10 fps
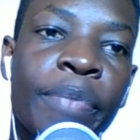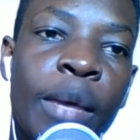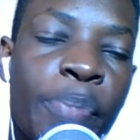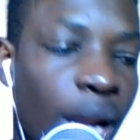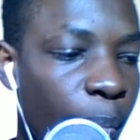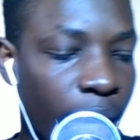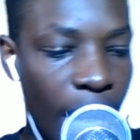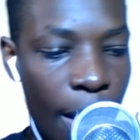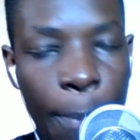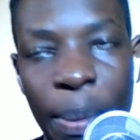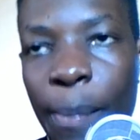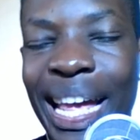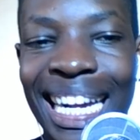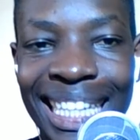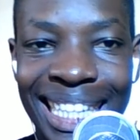Pierre-Emerick
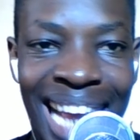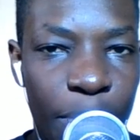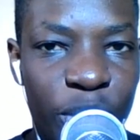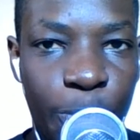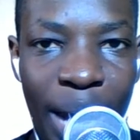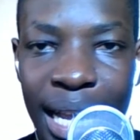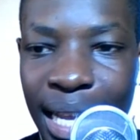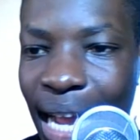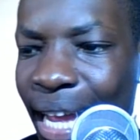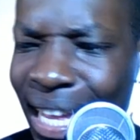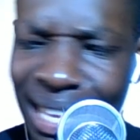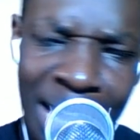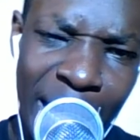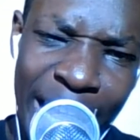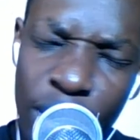Aubameyang comes back.
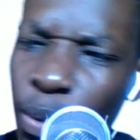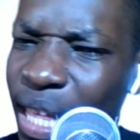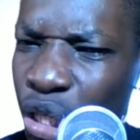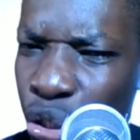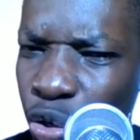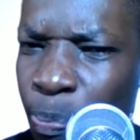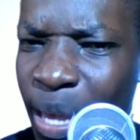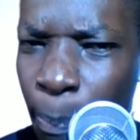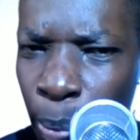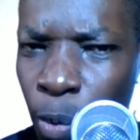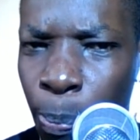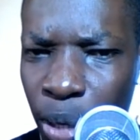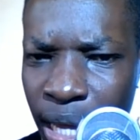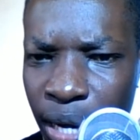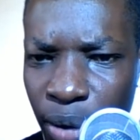I, I don't know whether it should be a, book,
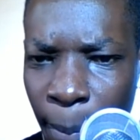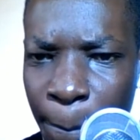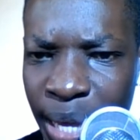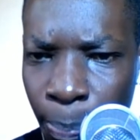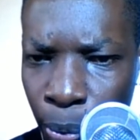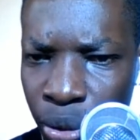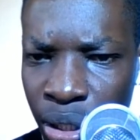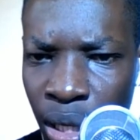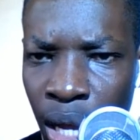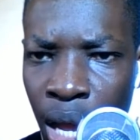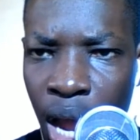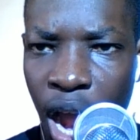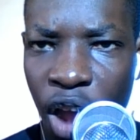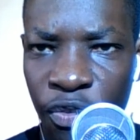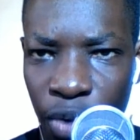you know, a big boost
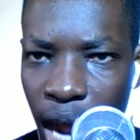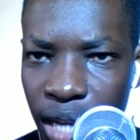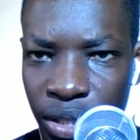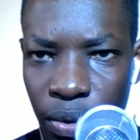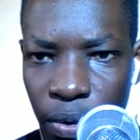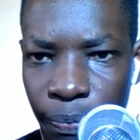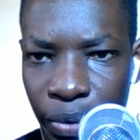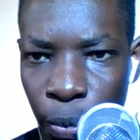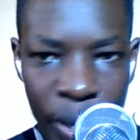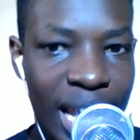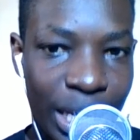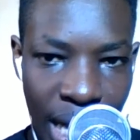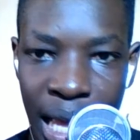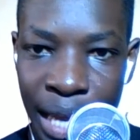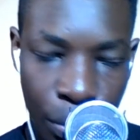uh, for Arsenal. Really, I,
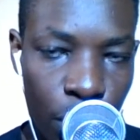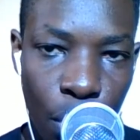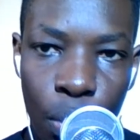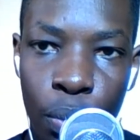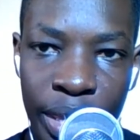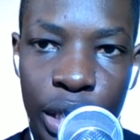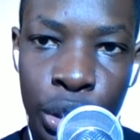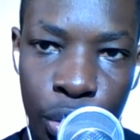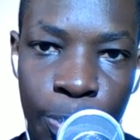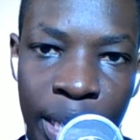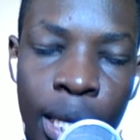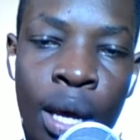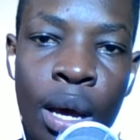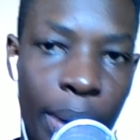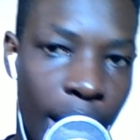I don't know whether it should be.
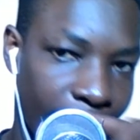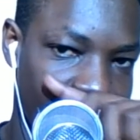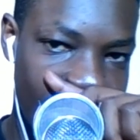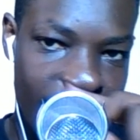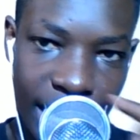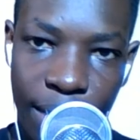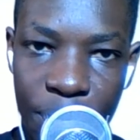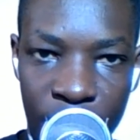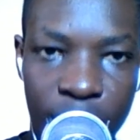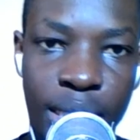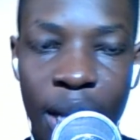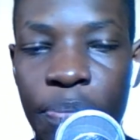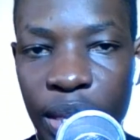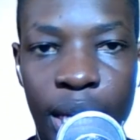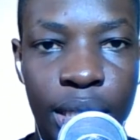But I think it is
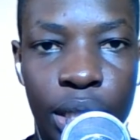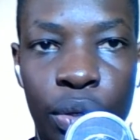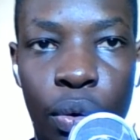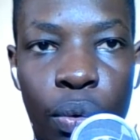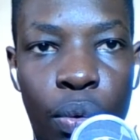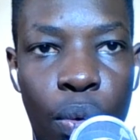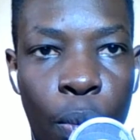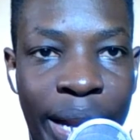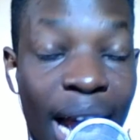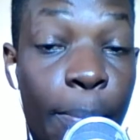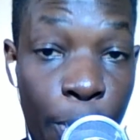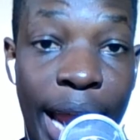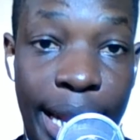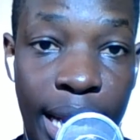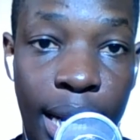something that, you know, we can
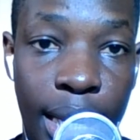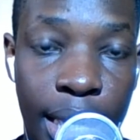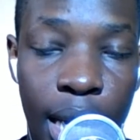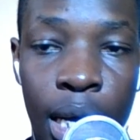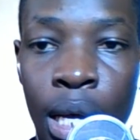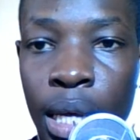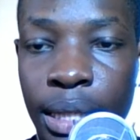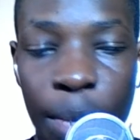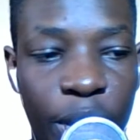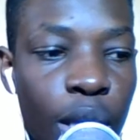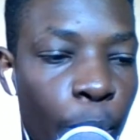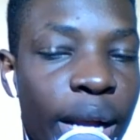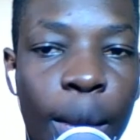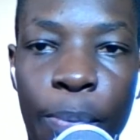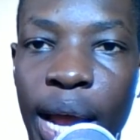pride in. Yeah, something that we
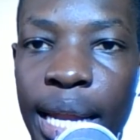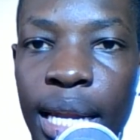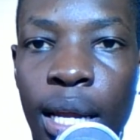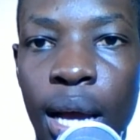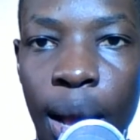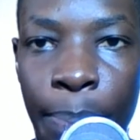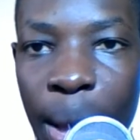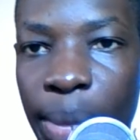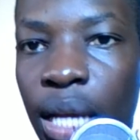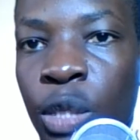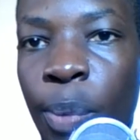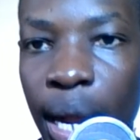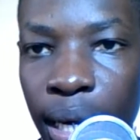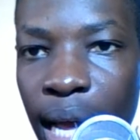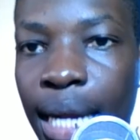can pride in. Aubameyang is
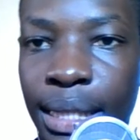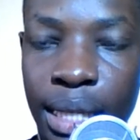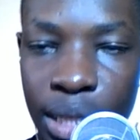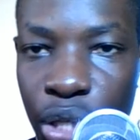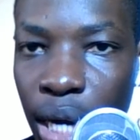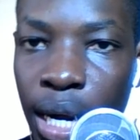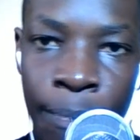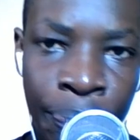back, Lacazette and Saka.